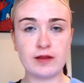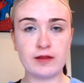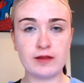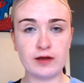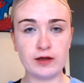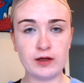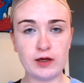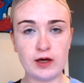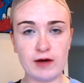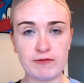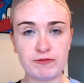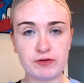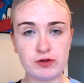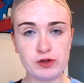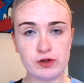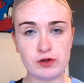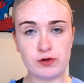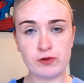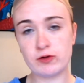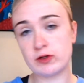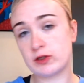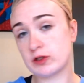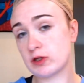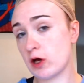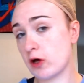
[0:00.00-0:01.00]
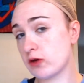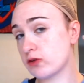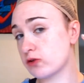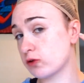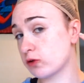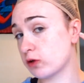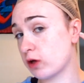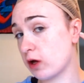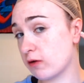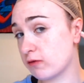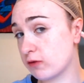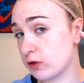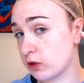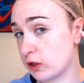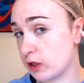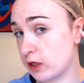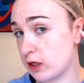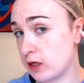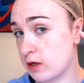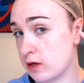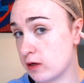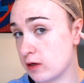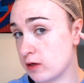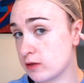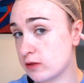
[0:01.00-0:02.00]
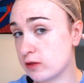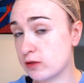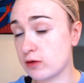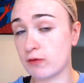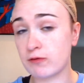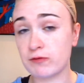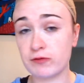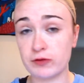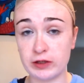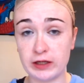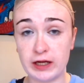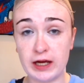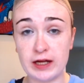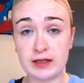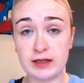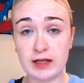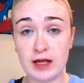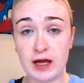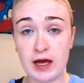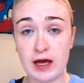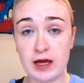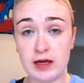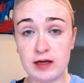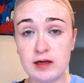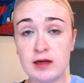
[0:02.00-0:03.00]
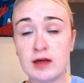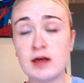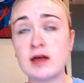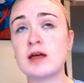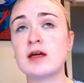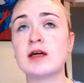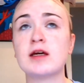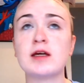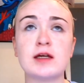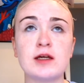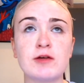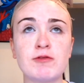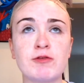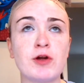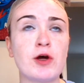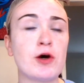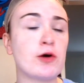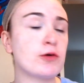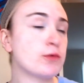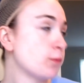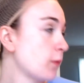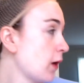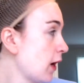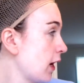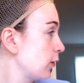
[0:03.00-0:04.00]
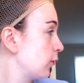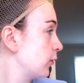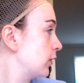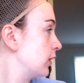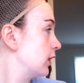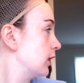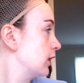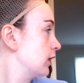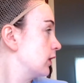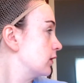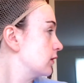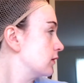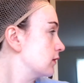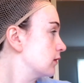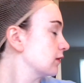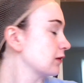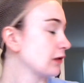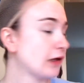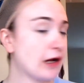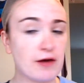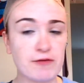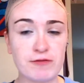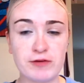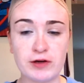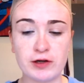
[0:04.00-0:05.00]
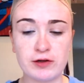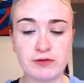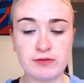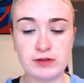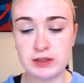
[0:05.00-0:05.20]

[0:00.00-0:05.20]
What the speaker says: thing you have to do is also cover your ears. Don't forget that. Even though in my wig you're not very